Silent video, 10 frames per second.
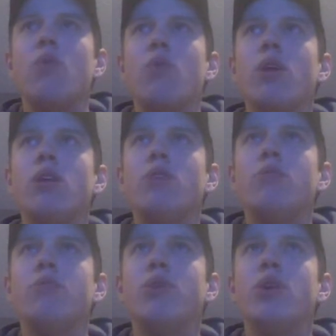What do you
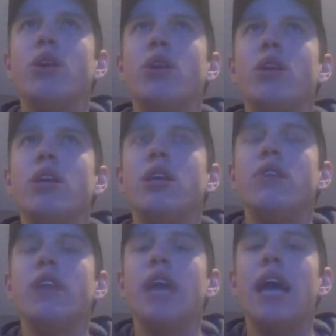put in the
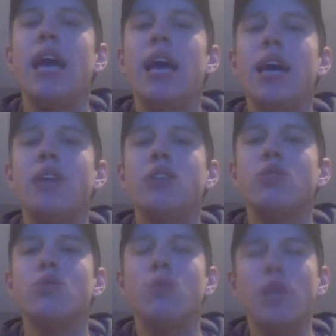hatch?